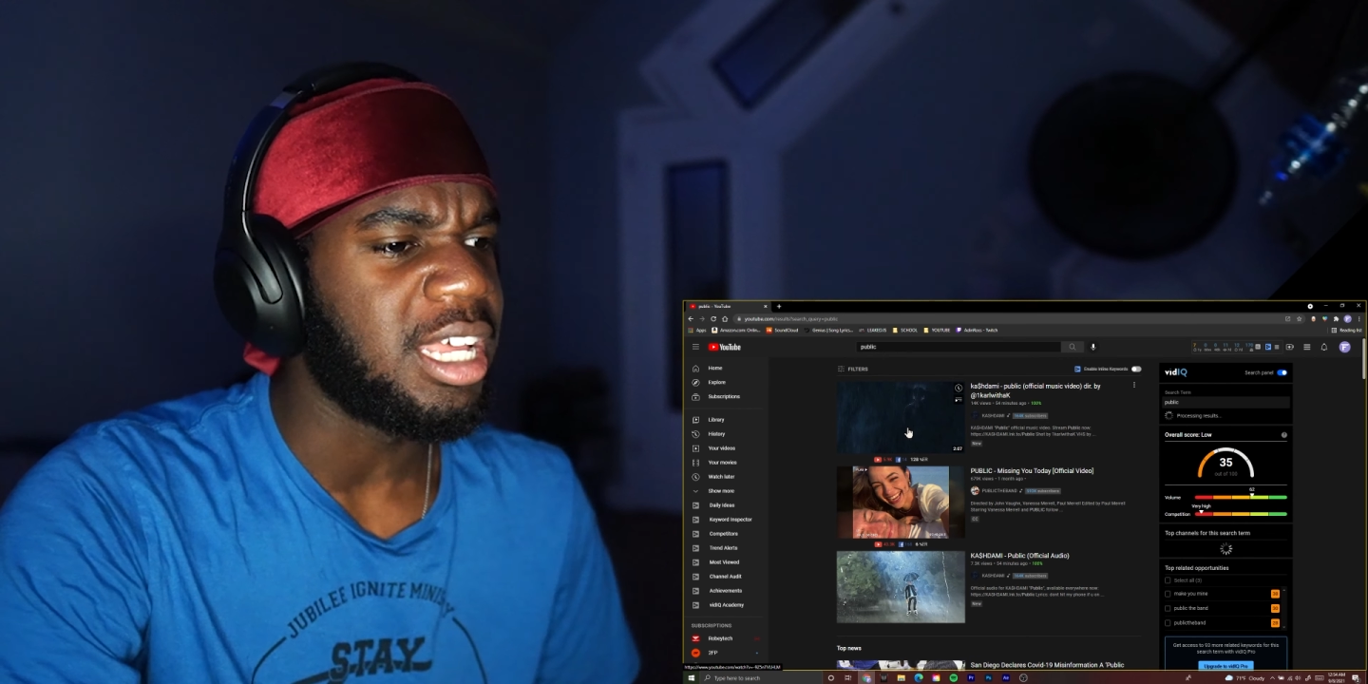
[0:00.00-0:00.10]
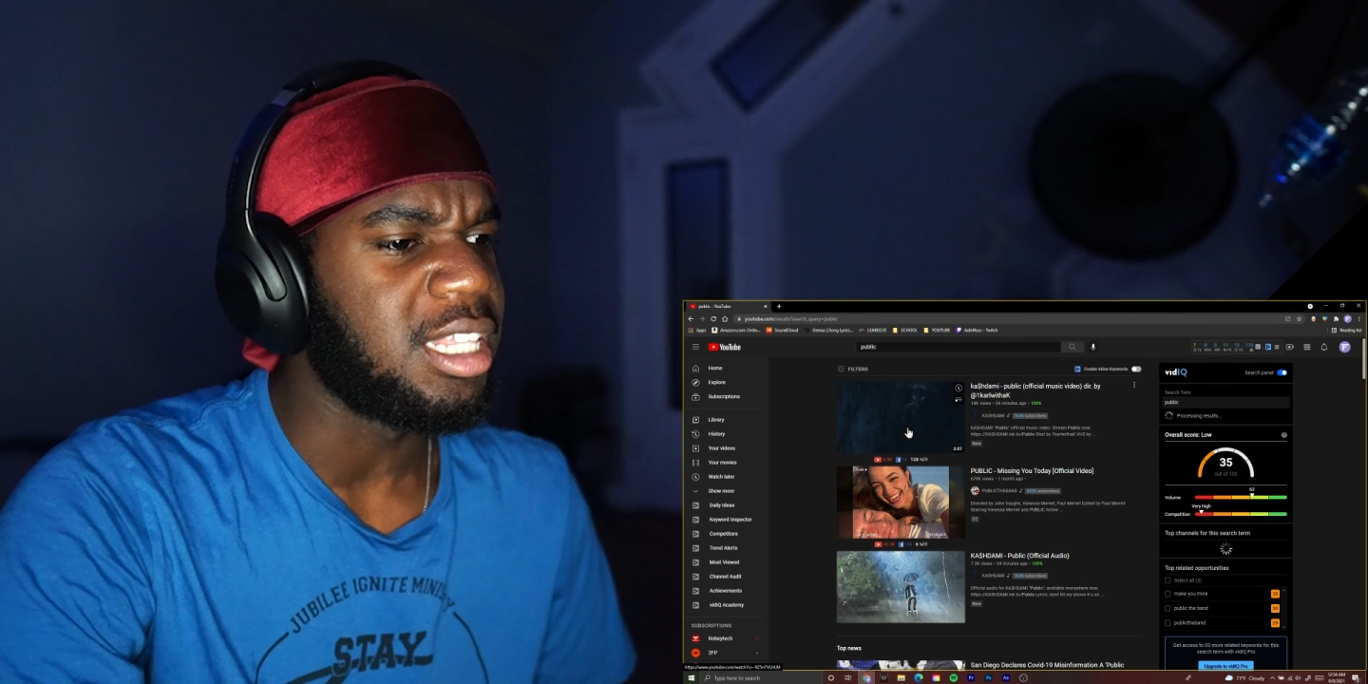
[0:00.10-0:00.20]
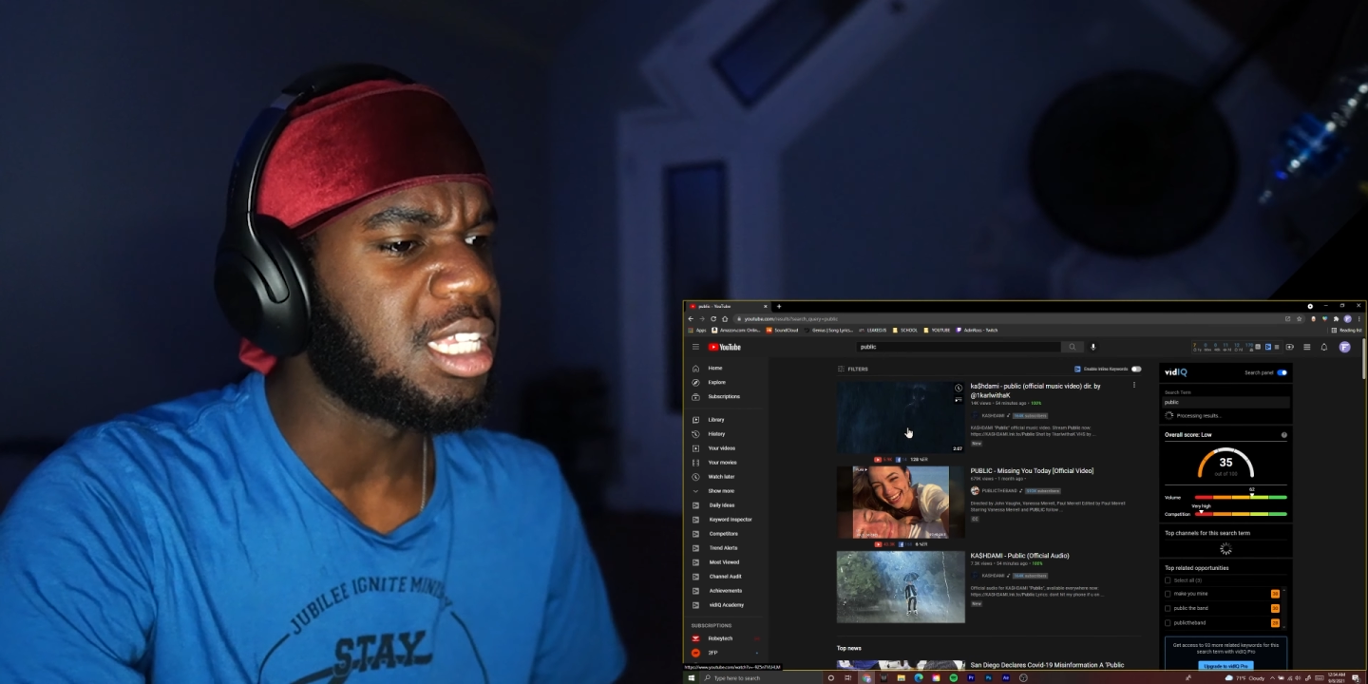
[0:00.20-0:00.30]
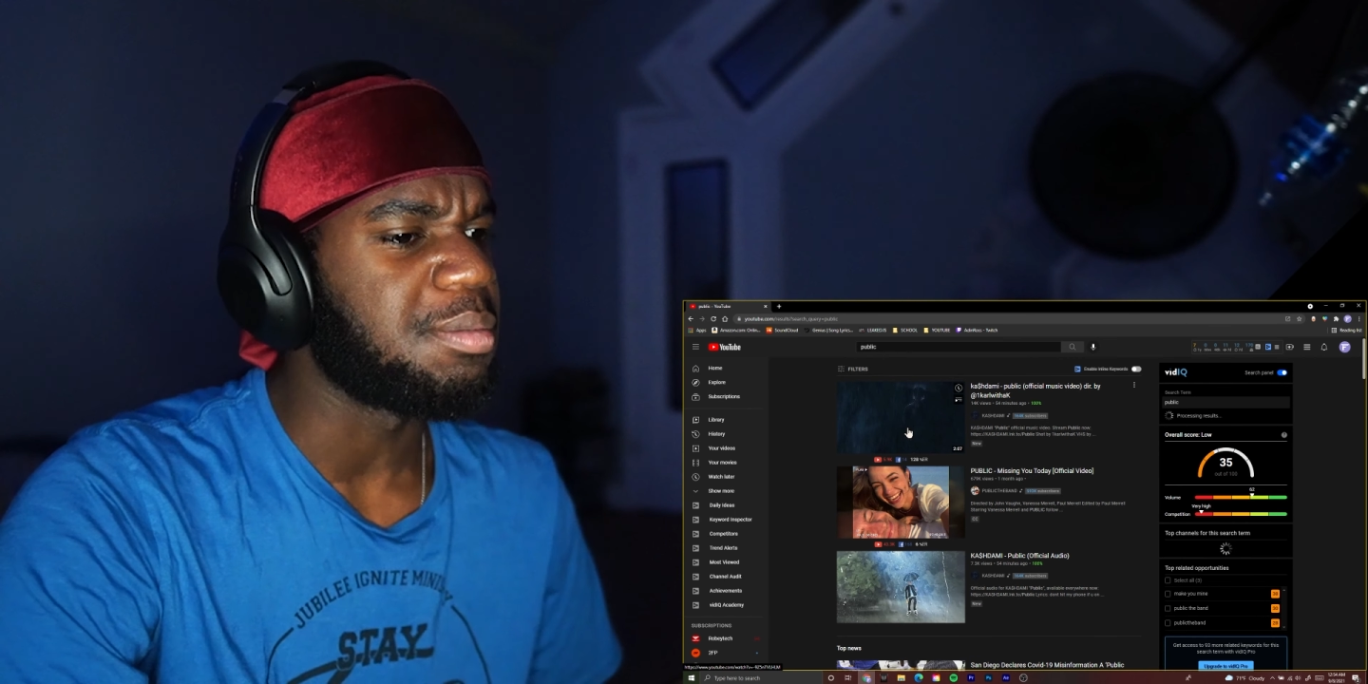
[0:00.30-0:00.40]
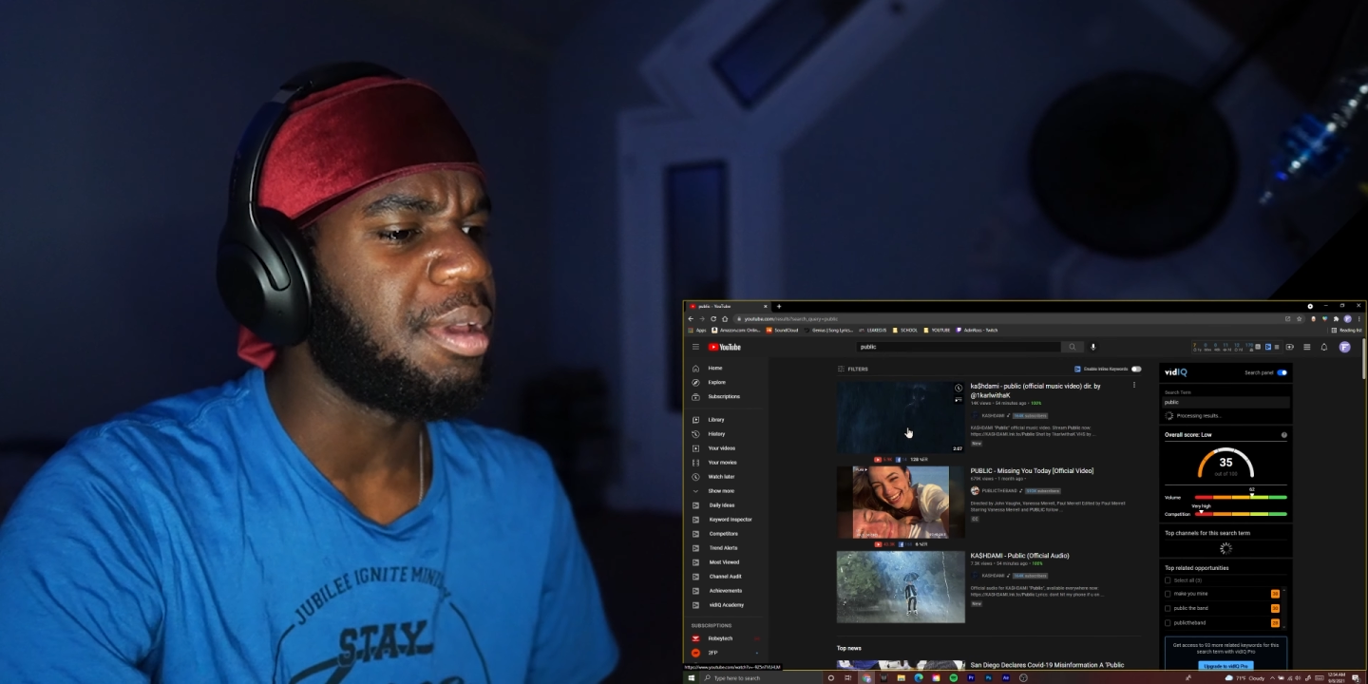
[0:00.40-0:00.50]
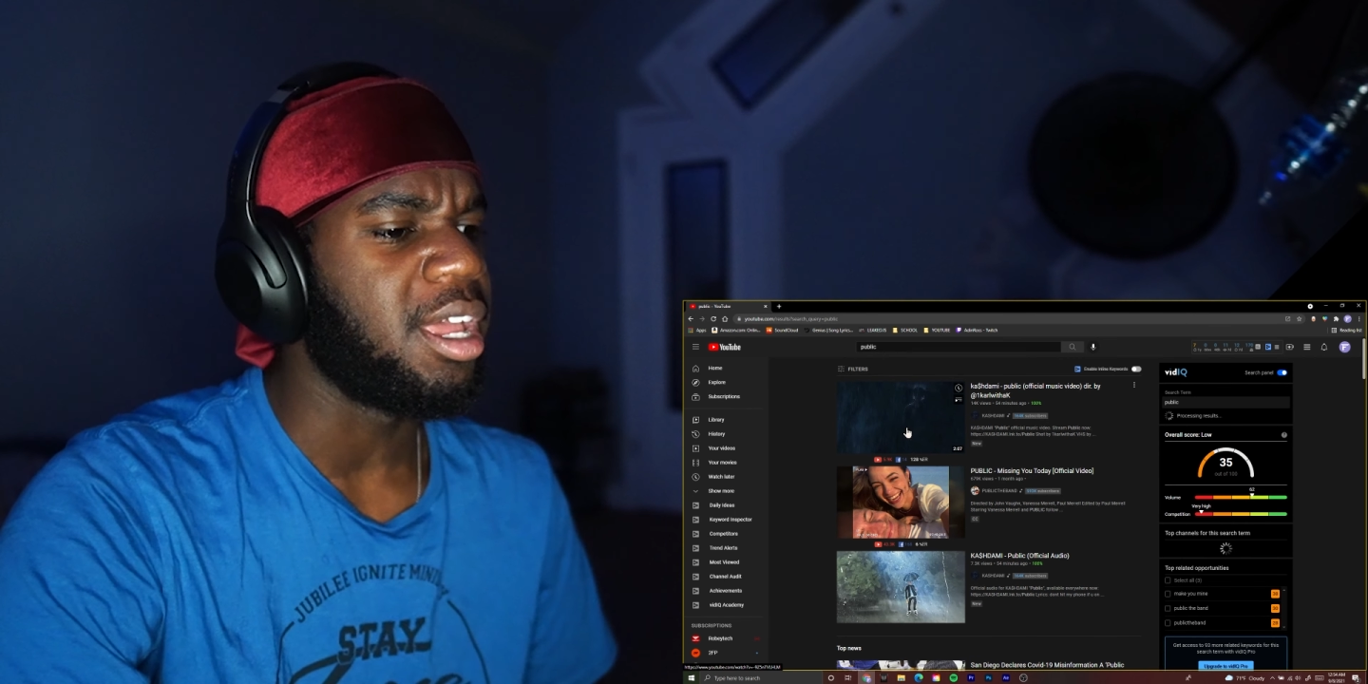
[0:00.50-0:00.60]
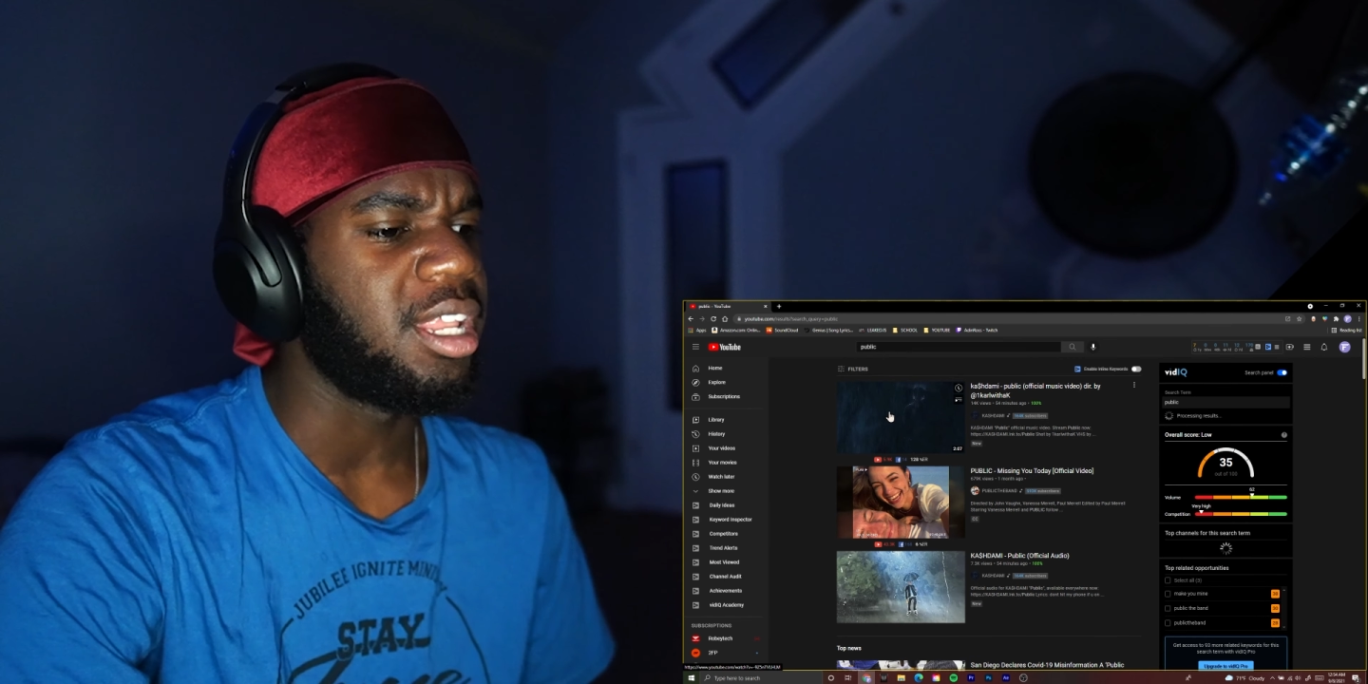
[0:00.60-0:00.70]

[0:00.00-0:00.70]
anticipated.